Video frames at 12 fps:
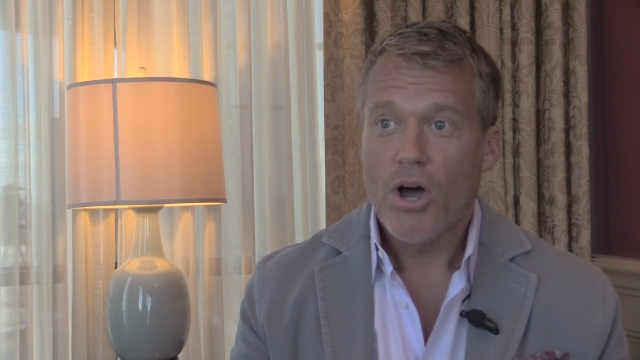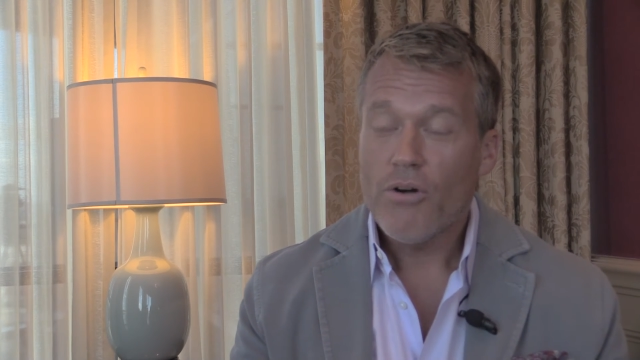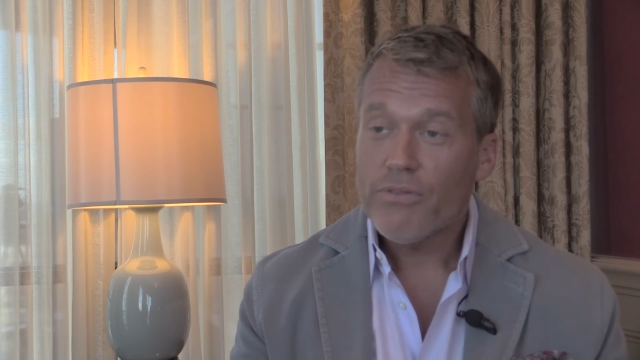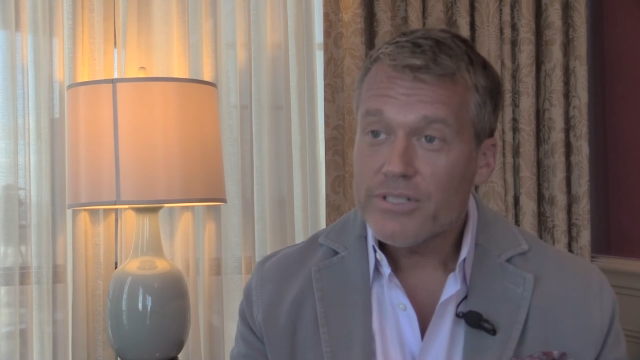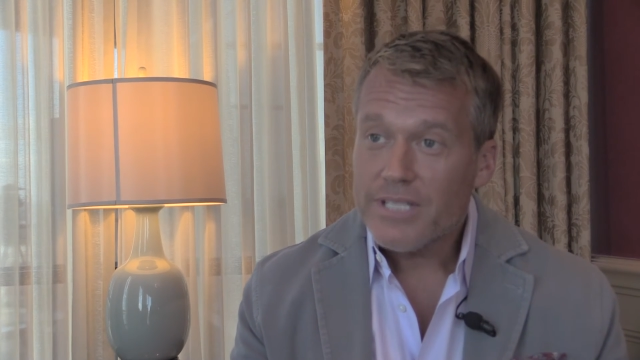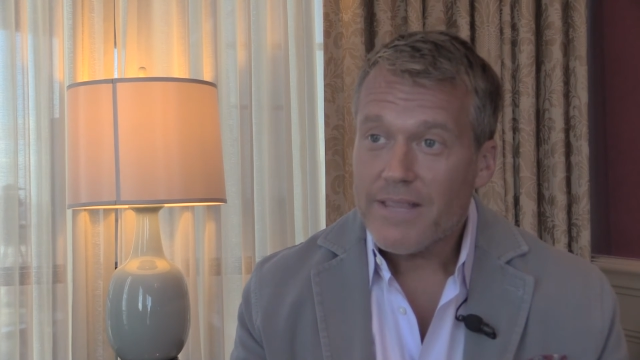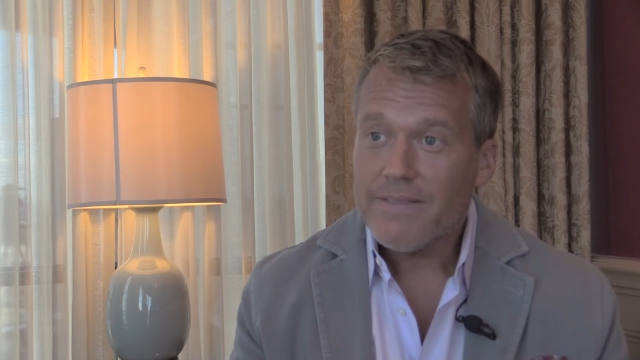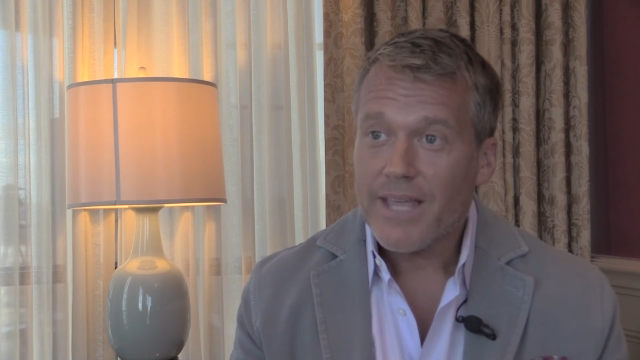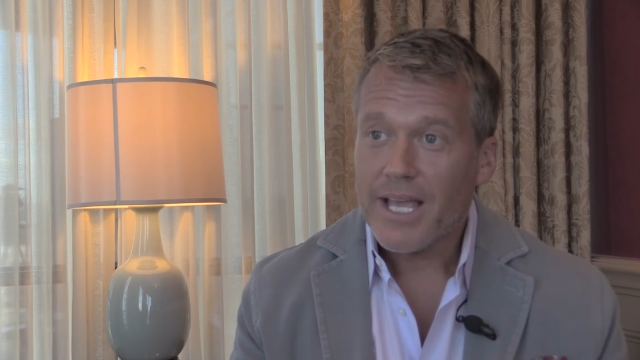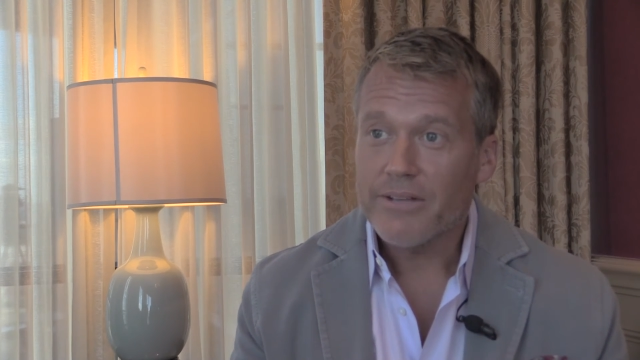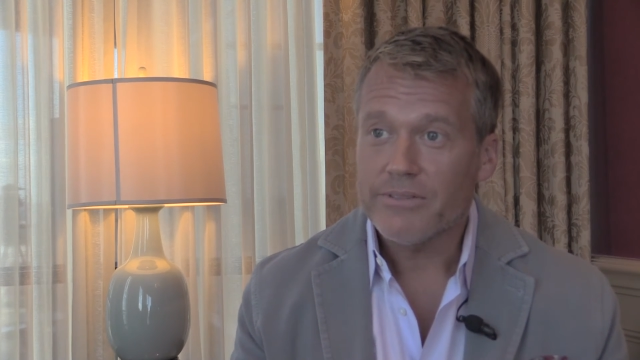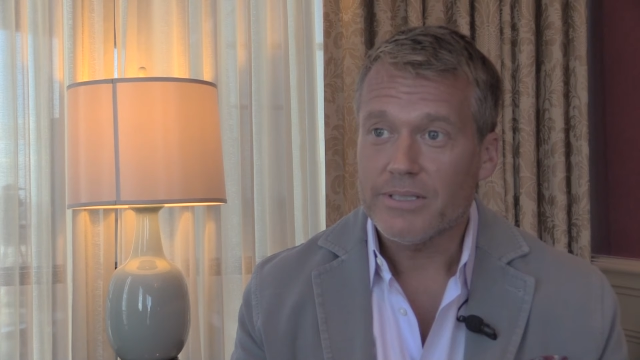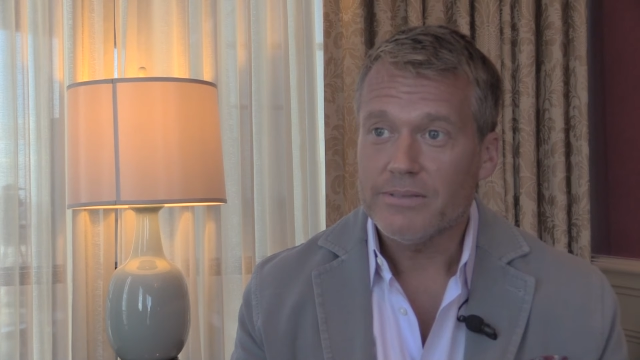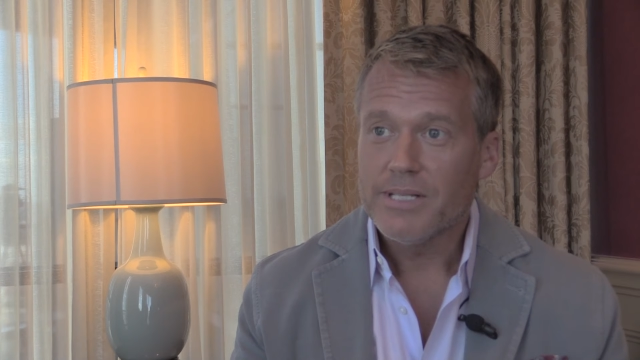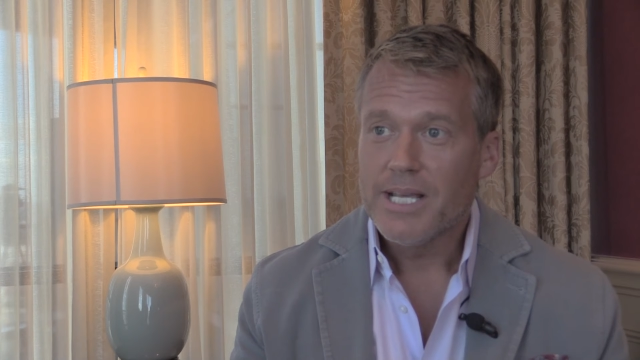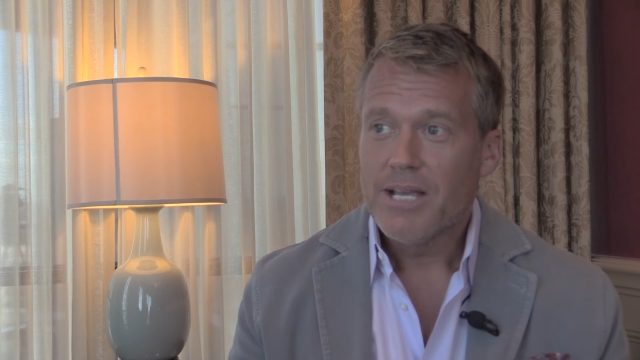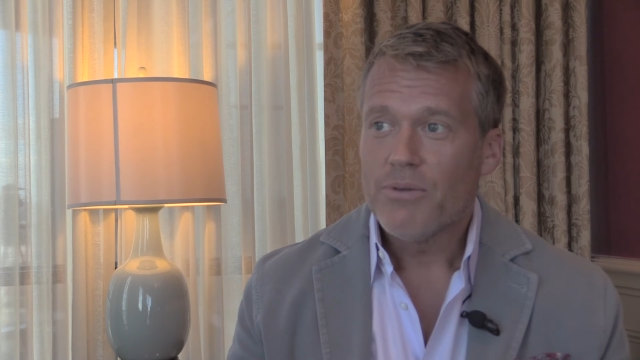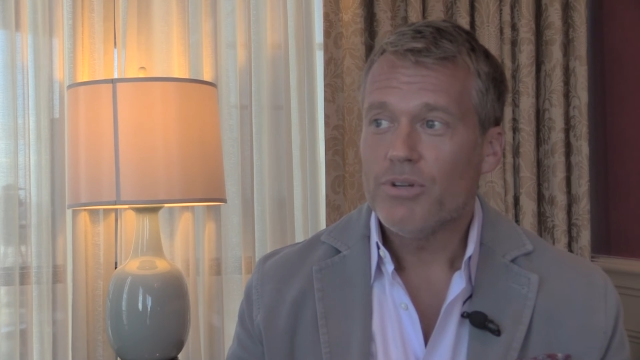Over 10,000.
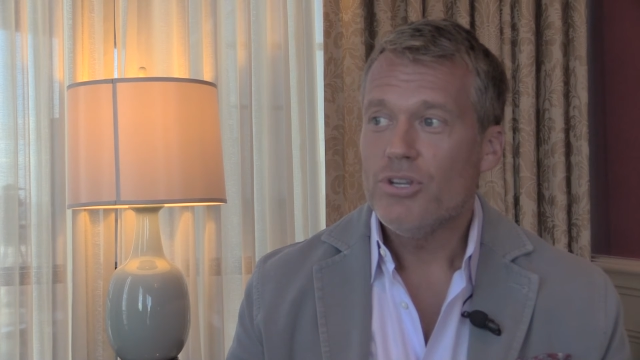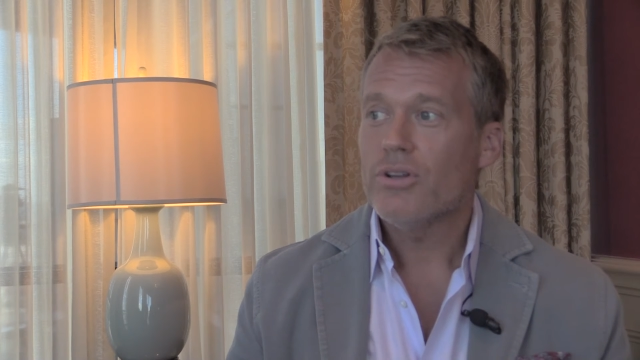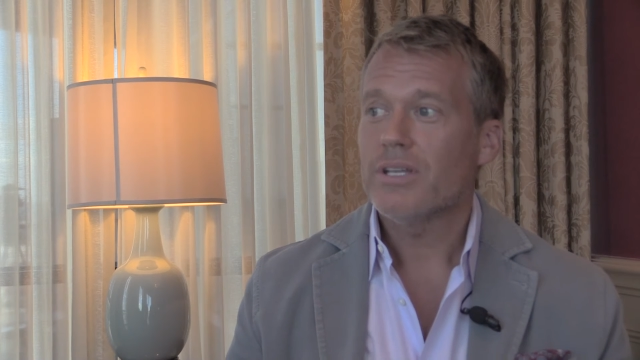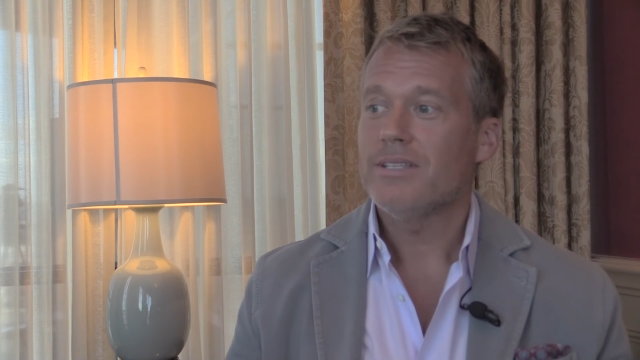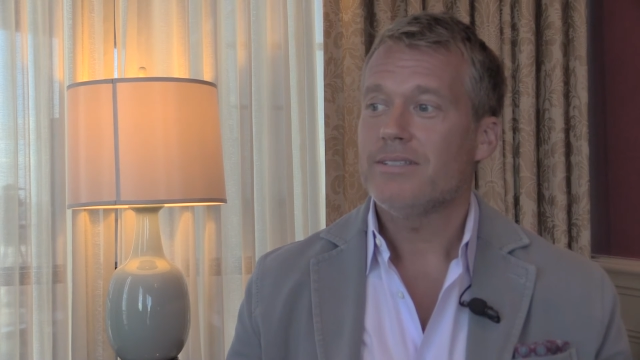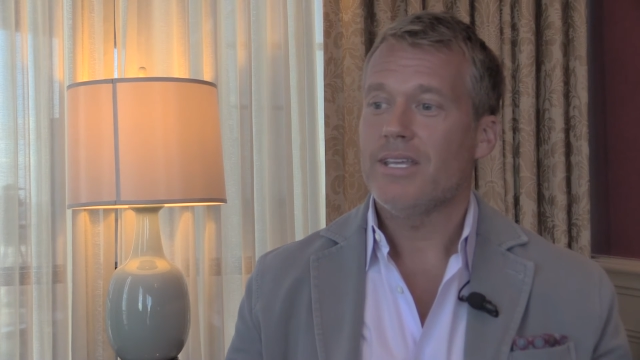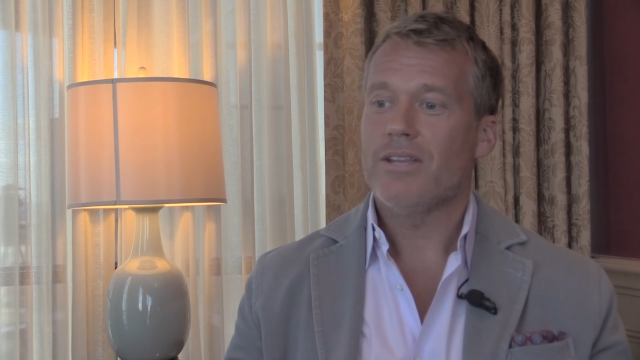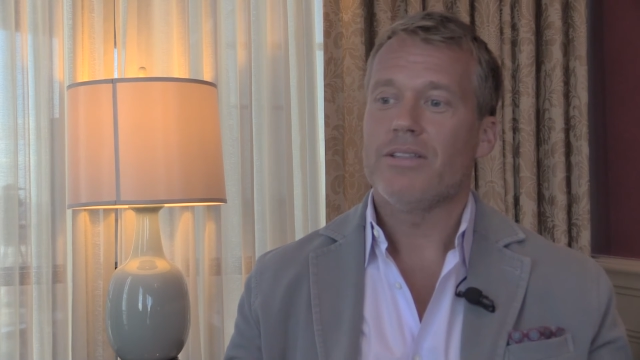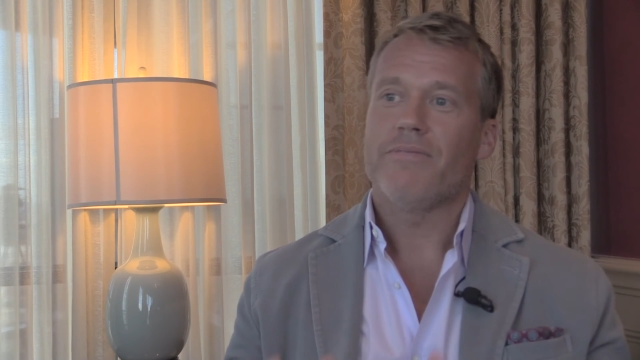When you consider